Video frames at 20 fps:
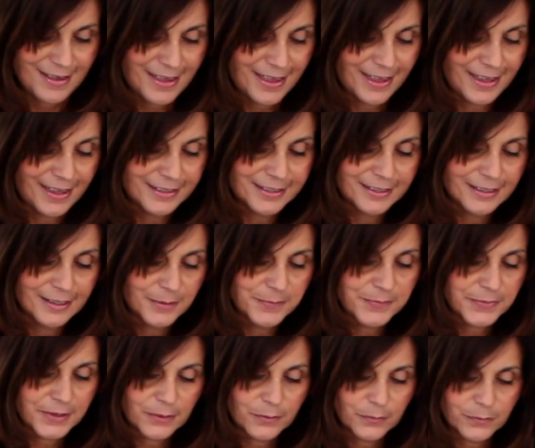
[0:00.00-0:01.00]
And
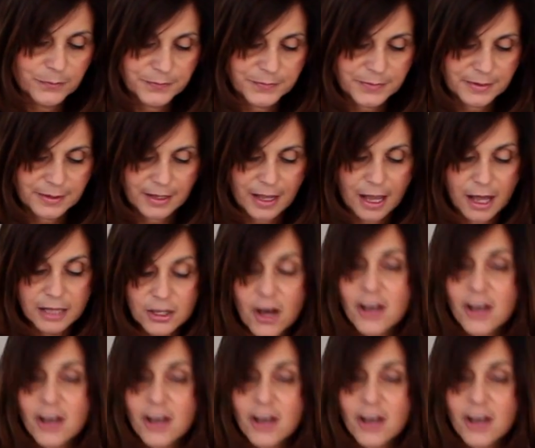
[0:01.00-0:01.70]
I'll